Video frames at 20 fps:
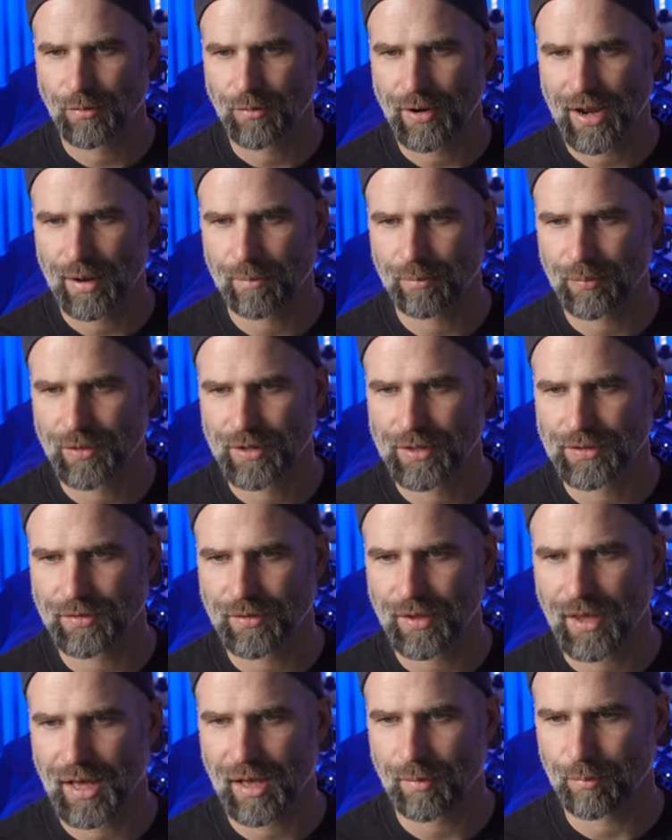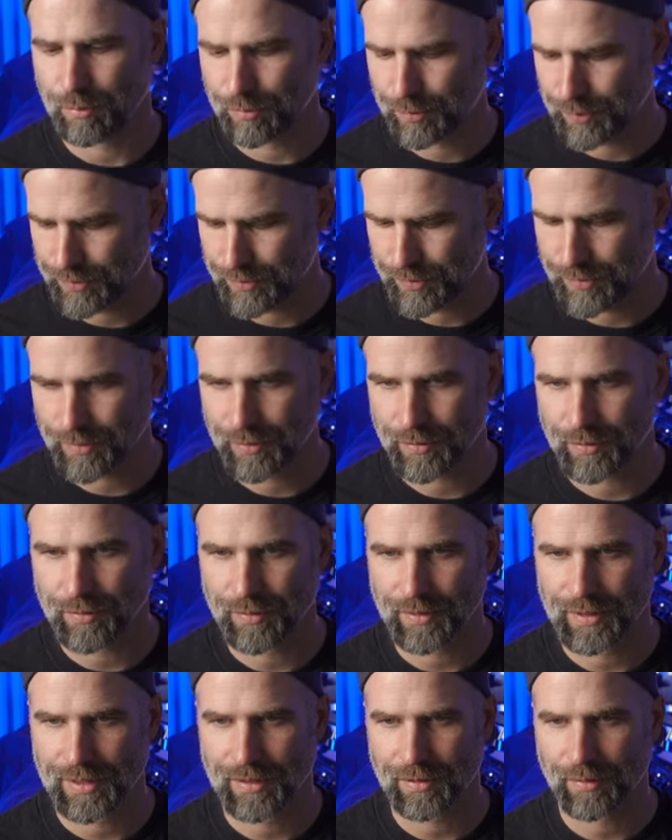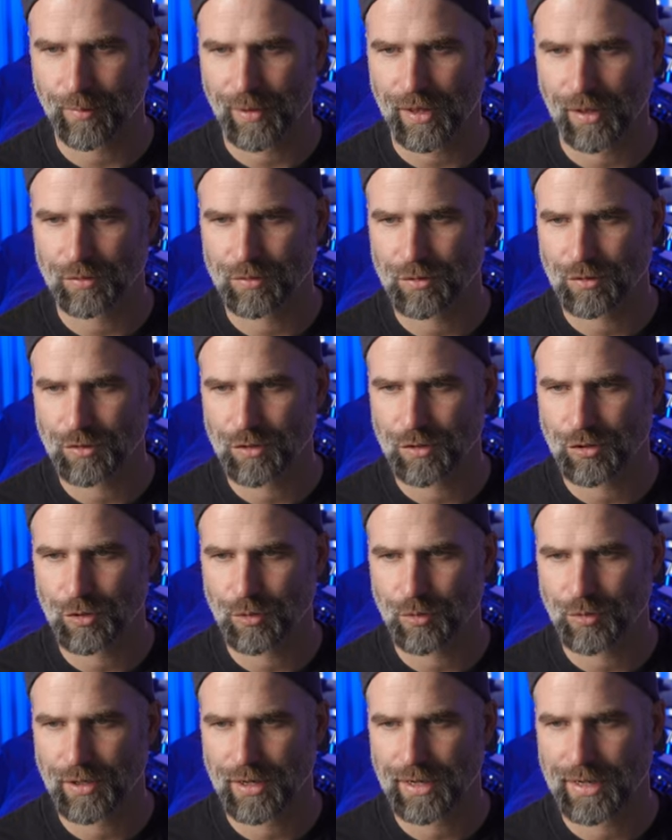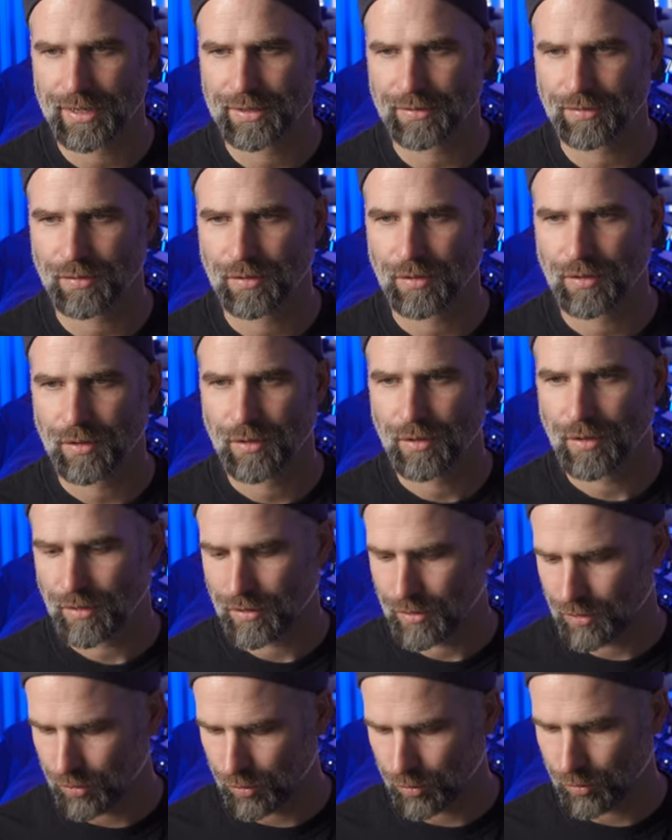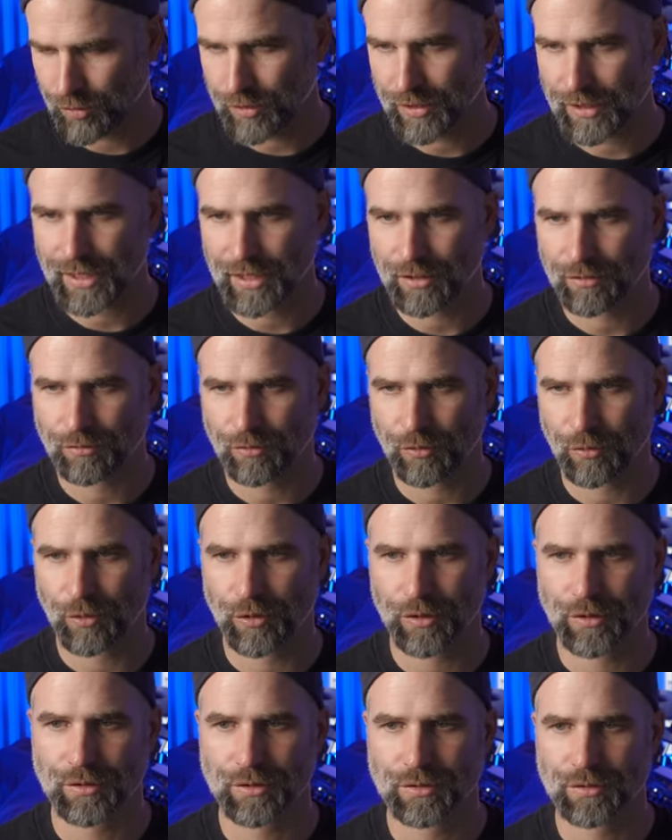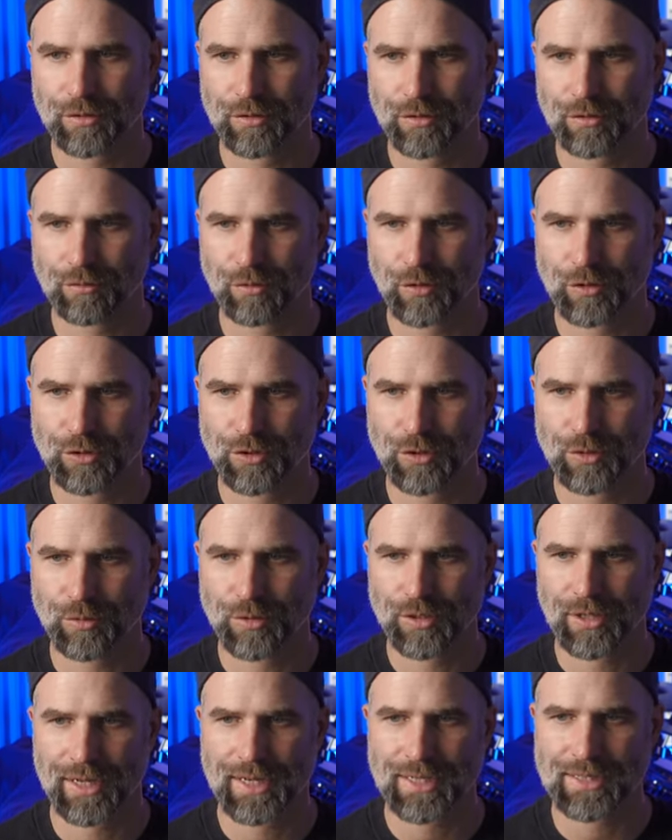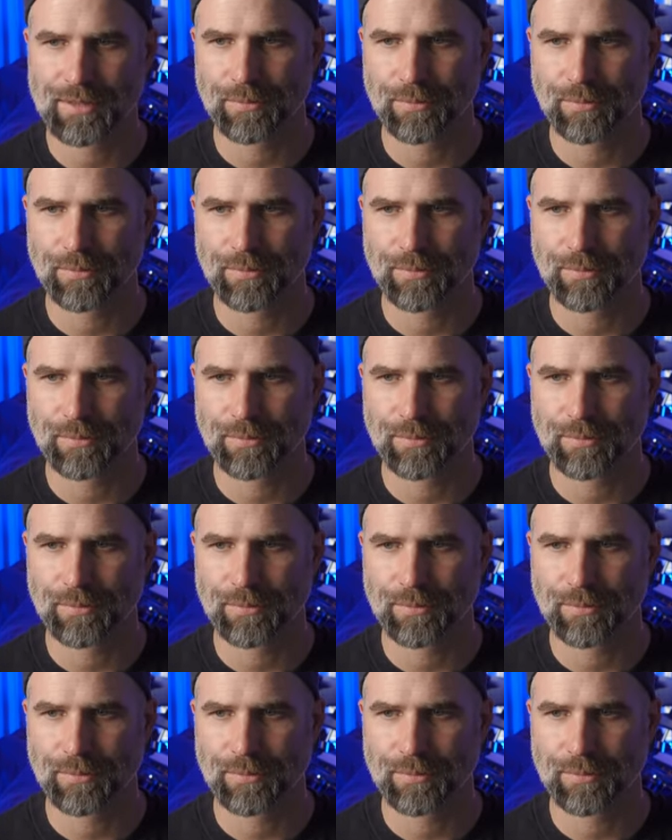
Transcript: ramp this up in about two days, holding it for, for two days.